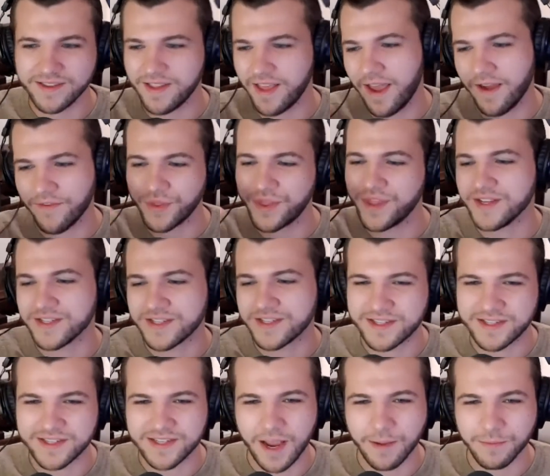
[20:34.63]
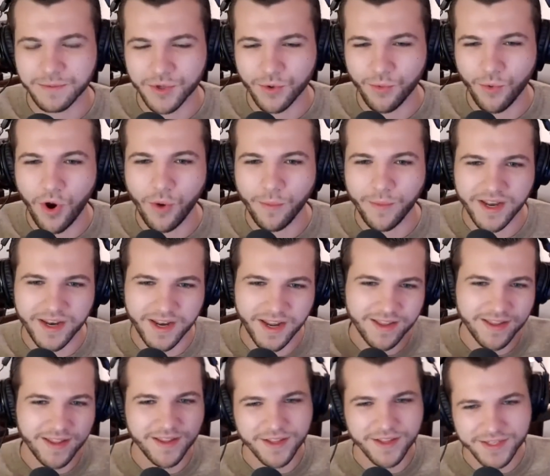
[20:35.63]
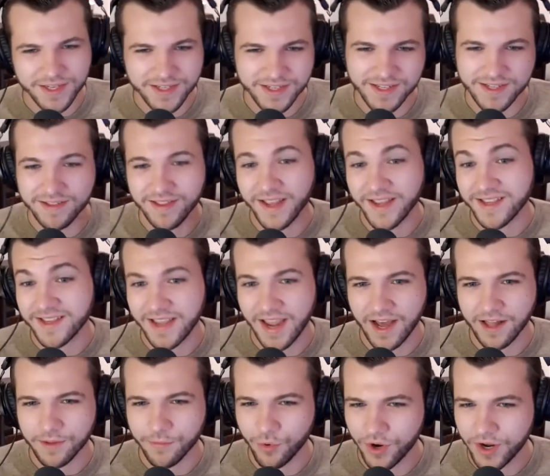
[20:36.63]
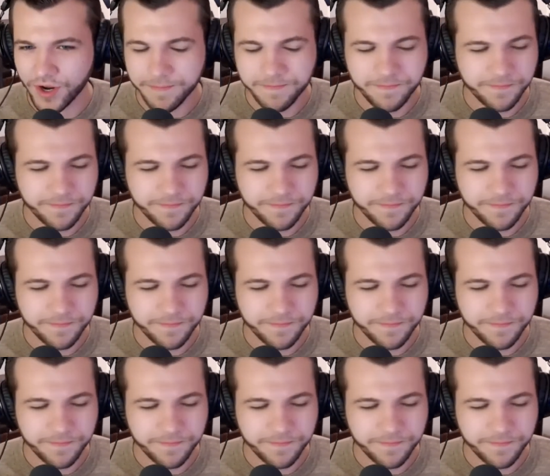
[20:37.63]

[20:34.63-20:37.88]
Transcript: everything's Times New Roman, and then this is in like Calibri